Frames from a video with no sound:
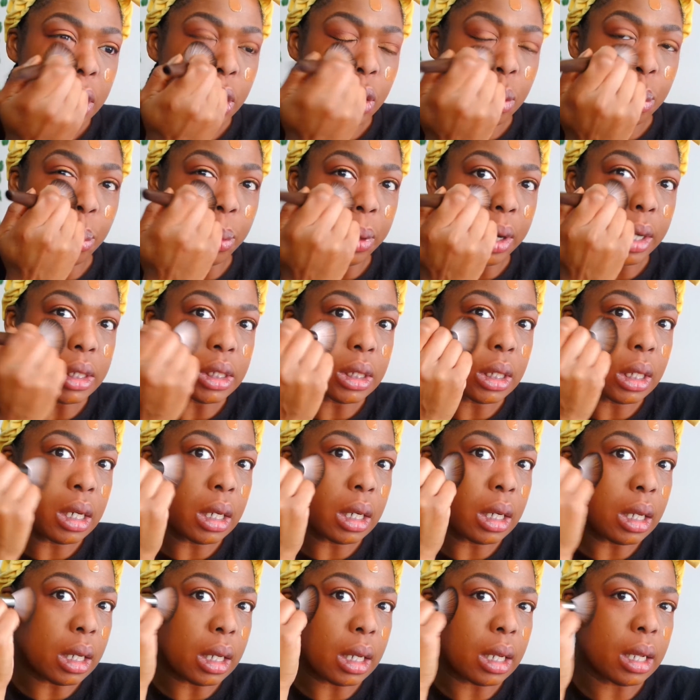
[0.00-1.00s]
You press it
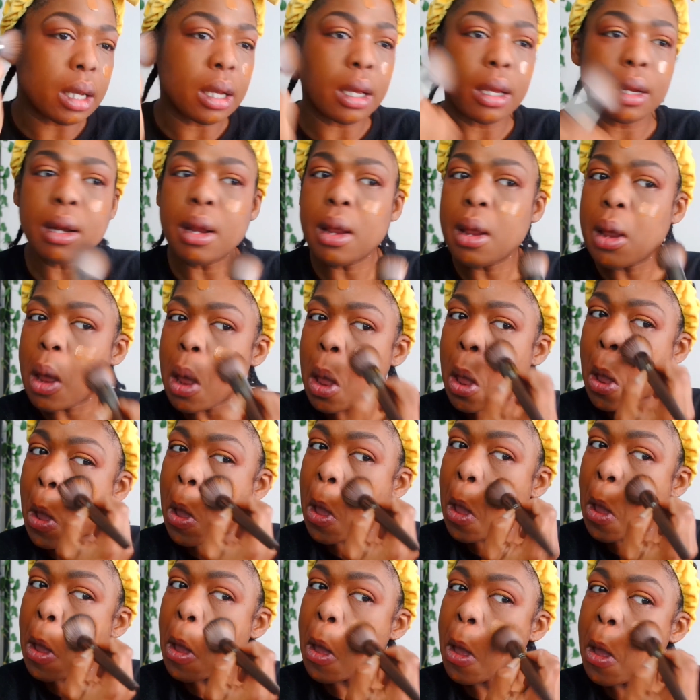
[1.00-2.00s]
in the end
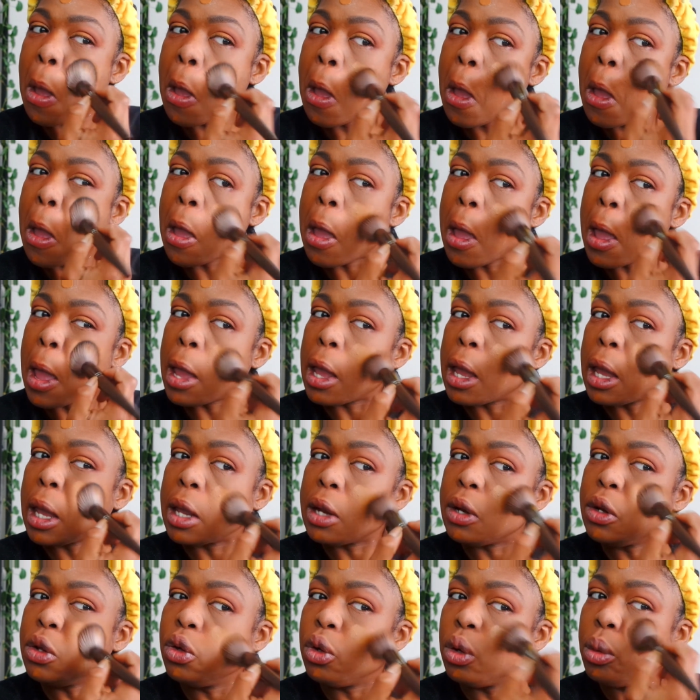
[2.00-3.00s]

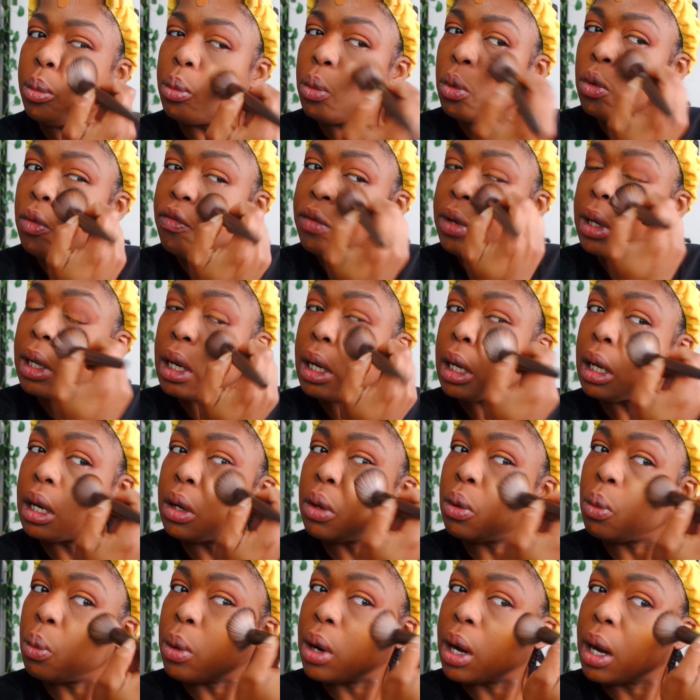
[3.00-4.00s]
and you're moving
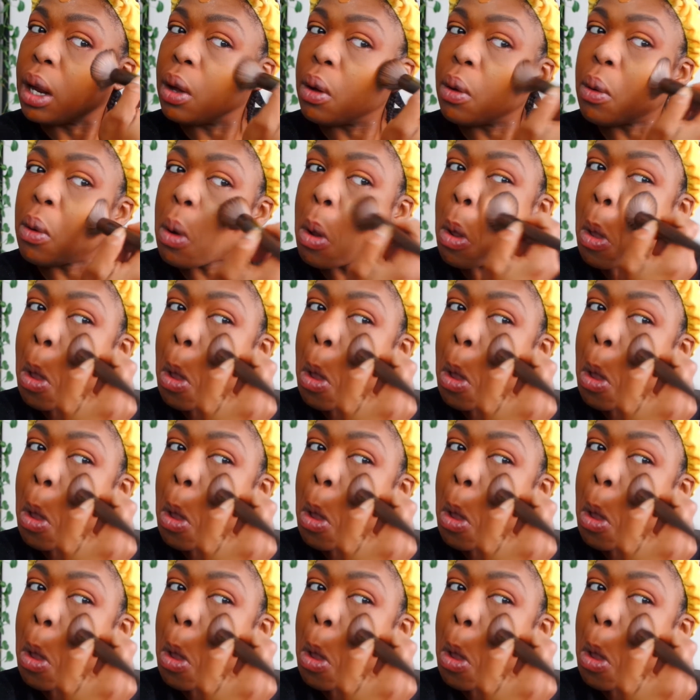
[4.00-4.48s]
it around.